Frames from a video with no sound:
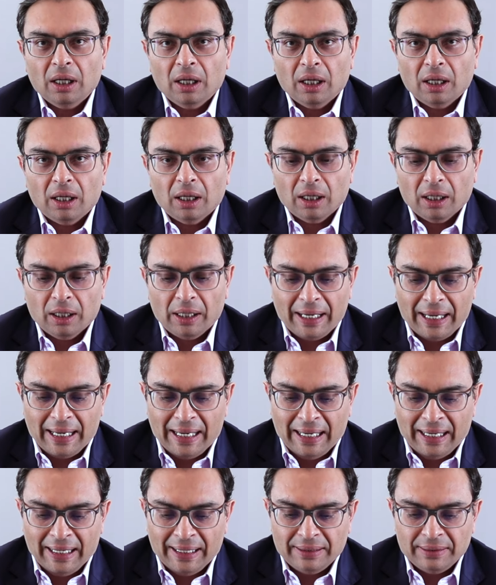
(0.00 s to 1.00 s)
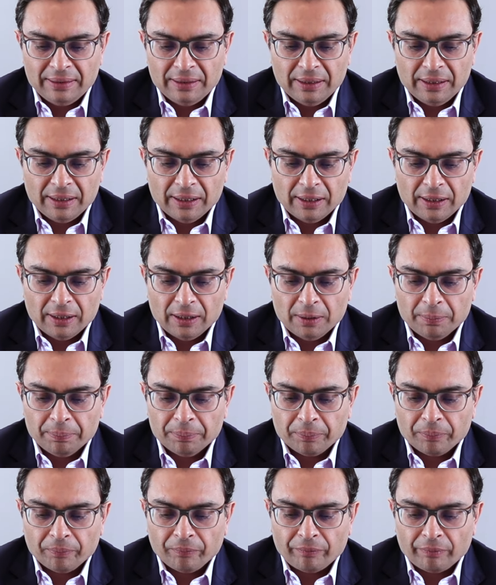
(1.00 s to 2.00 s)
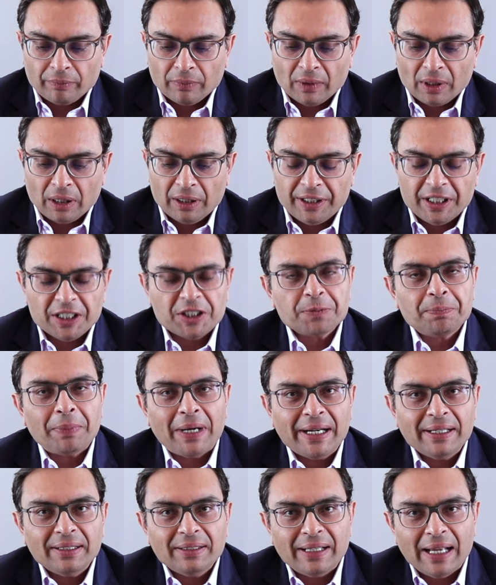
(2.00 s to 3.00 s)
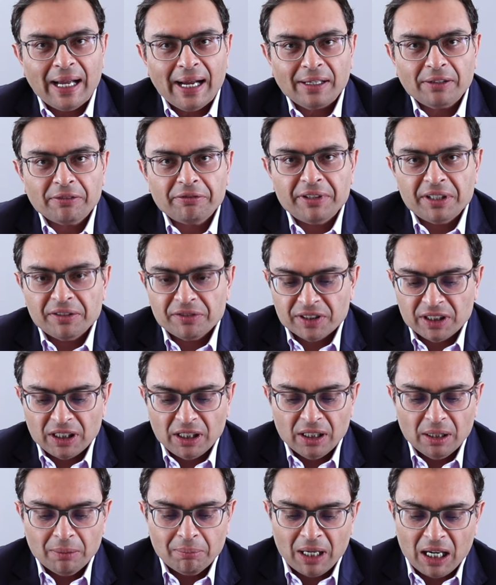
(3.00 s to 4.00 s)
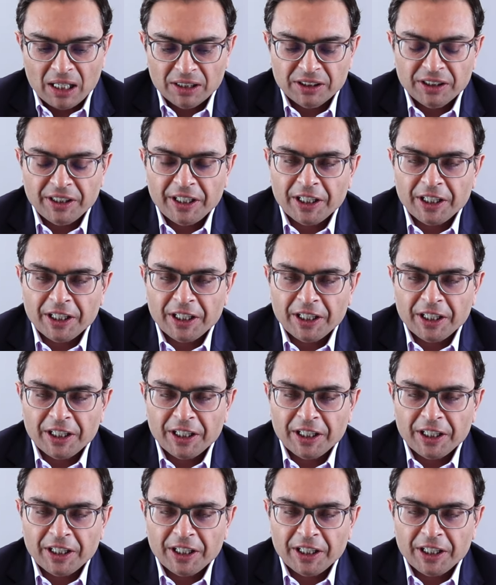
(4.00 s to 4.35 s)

uh, and uh, despite that we've seen a margin